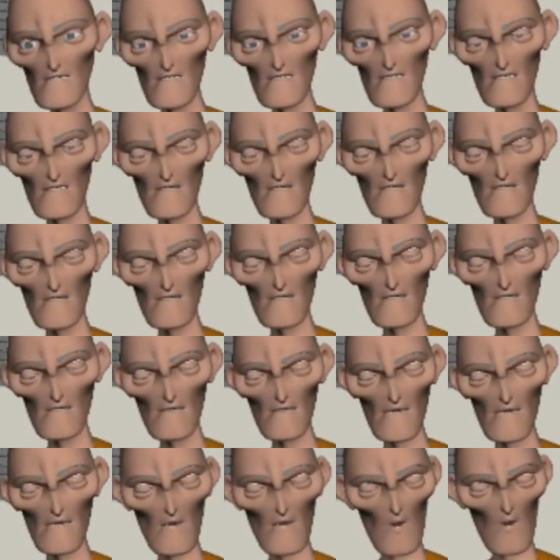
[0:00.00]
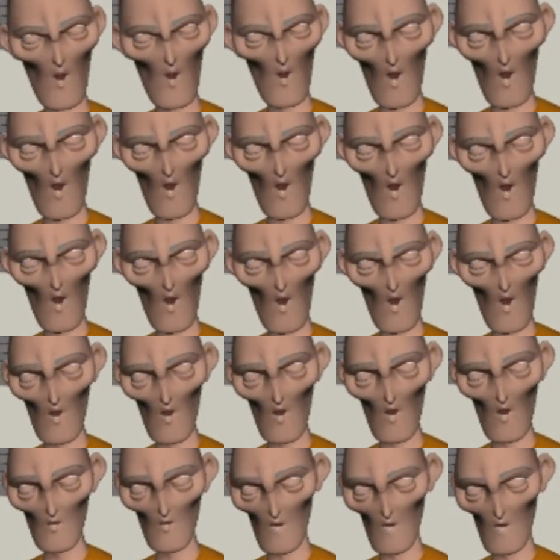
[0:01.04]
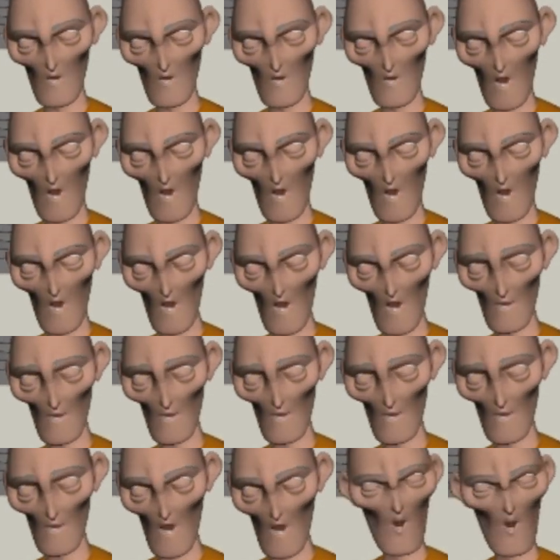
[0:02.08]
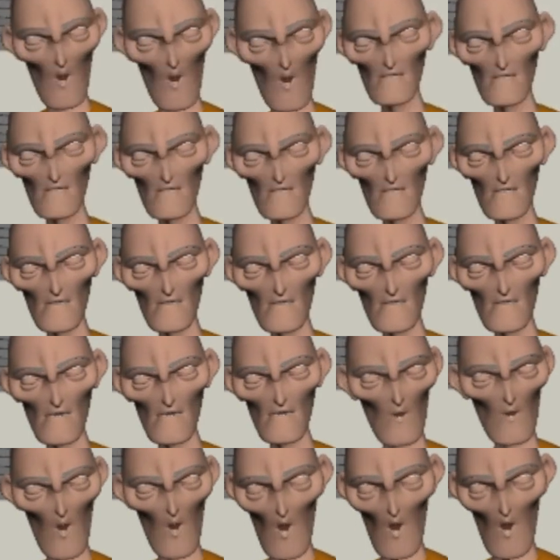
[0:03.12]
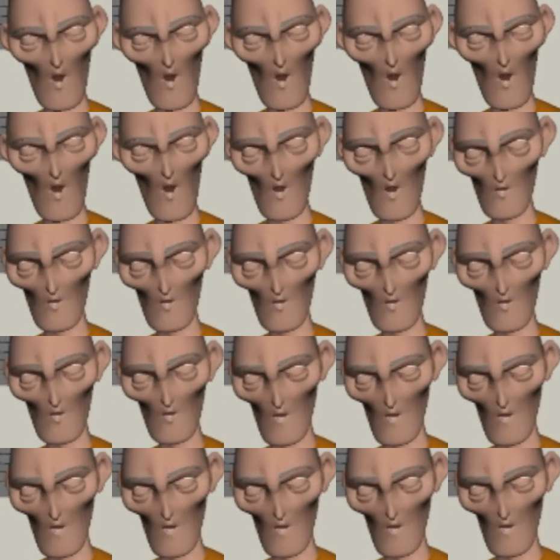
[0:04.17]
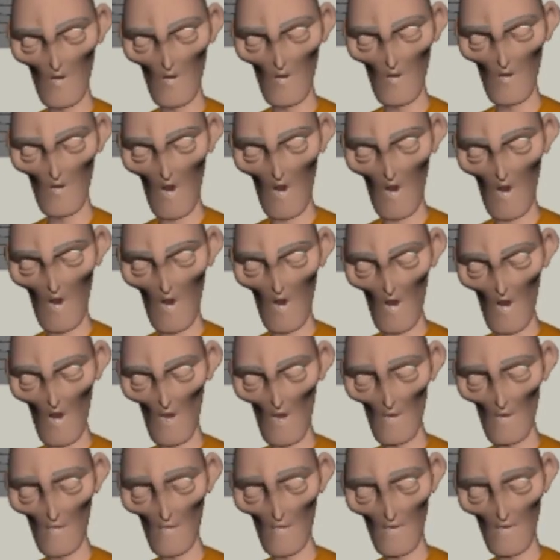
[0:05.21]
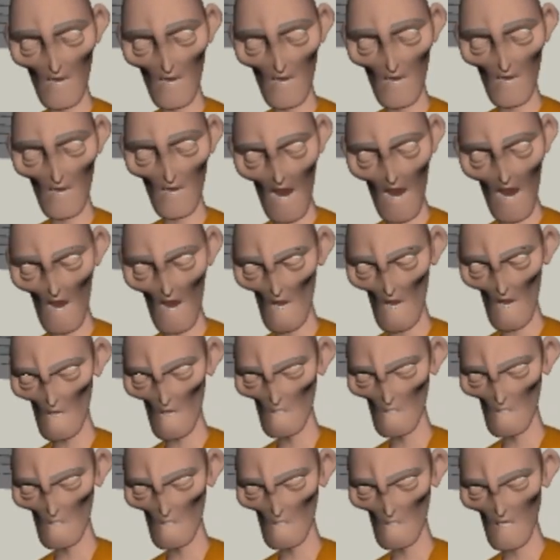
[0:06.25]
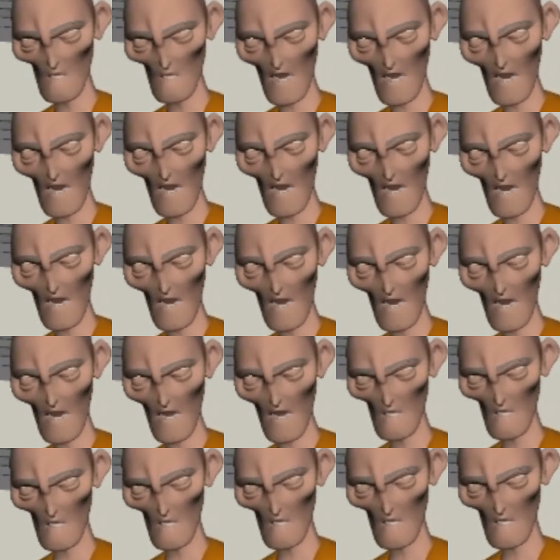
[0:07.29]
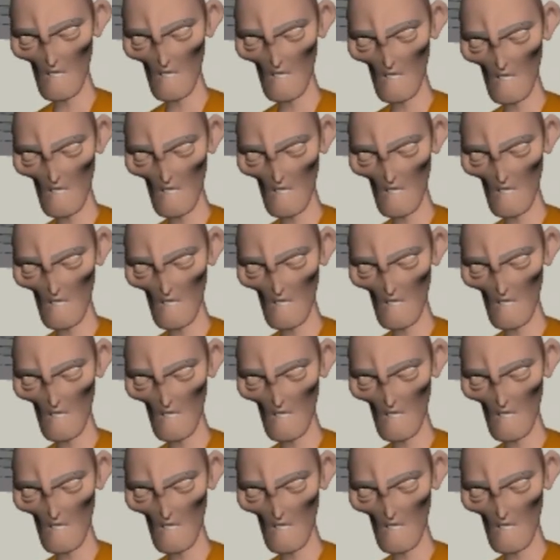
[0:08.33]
the move here, you know, and then you have that move over, move to the left, stop, and then again. So there are a